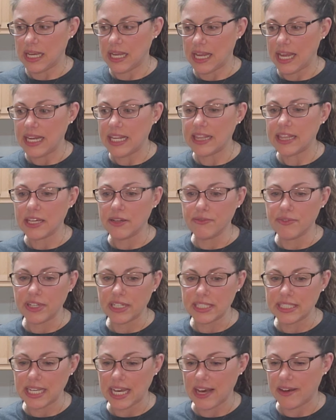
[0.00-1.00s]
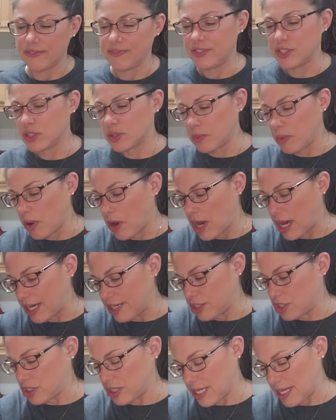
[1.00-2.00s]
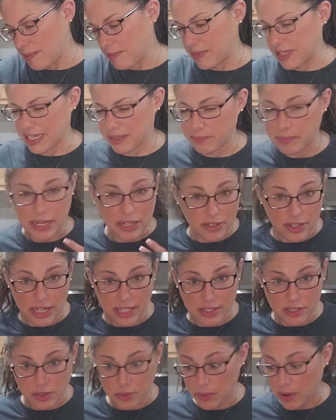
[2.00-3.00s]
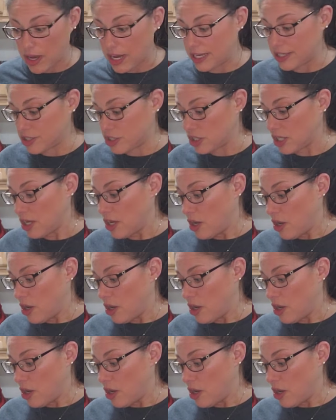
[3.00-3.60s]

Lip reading: Anything real tough, squash, like butternut squash,